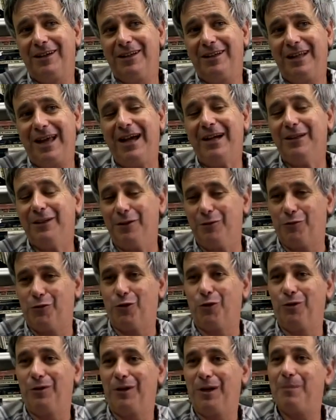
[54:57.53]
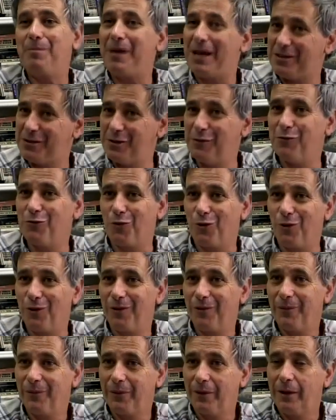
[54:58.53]
an active role, a passive role,
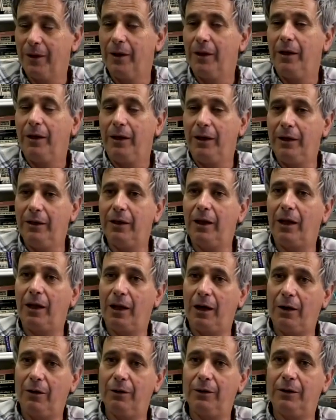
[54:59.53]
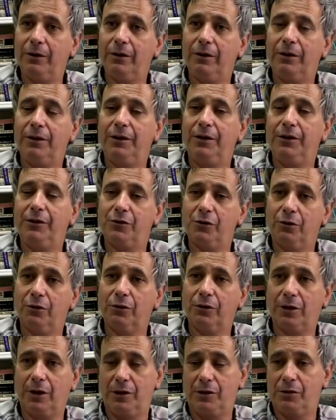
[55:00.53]
in allowing its
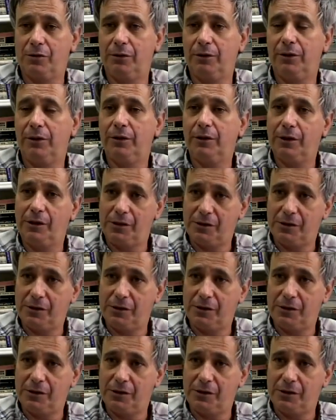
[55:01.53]
own country